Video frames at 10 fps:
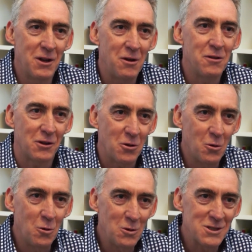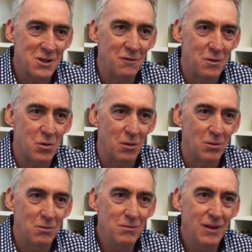to know the cause of the
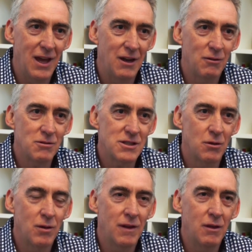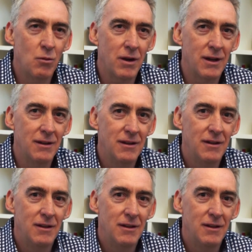problem, and also whether you want to